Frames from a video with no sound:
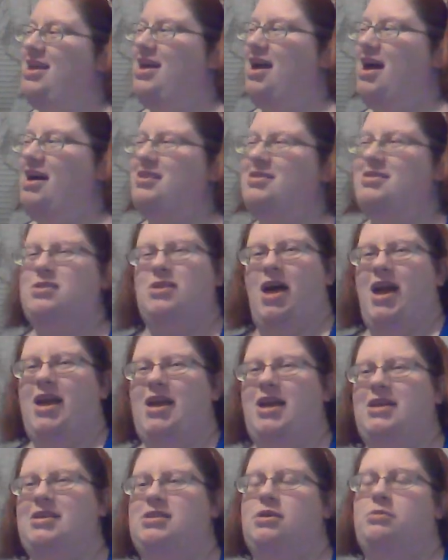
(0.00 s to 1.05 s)
yeah, so I
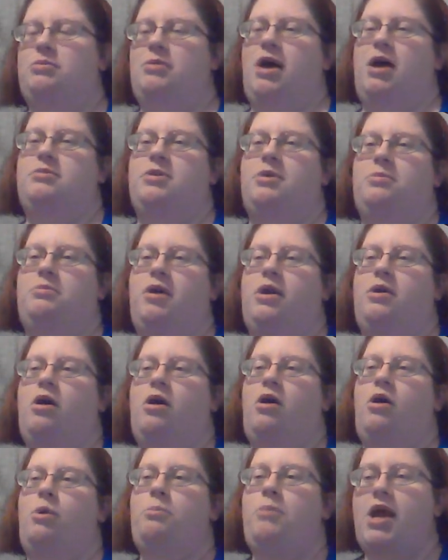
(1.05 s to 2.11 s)
guess sometimes I'm like,
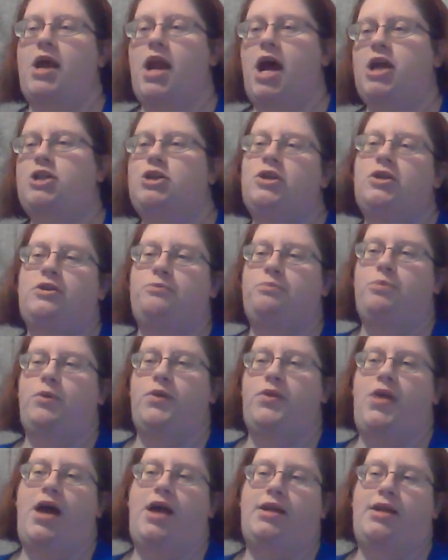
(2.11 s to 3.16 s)
oh man, I shouldn't have
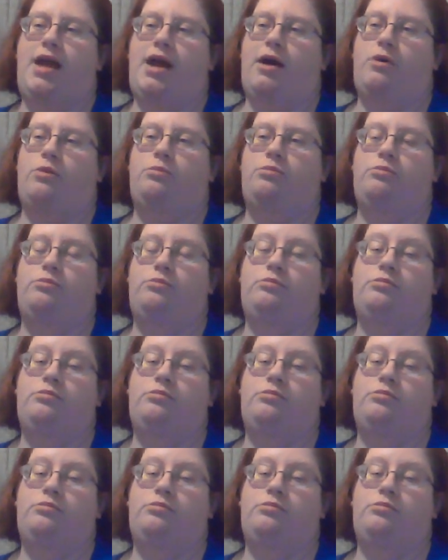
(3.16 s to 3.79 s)
put that down.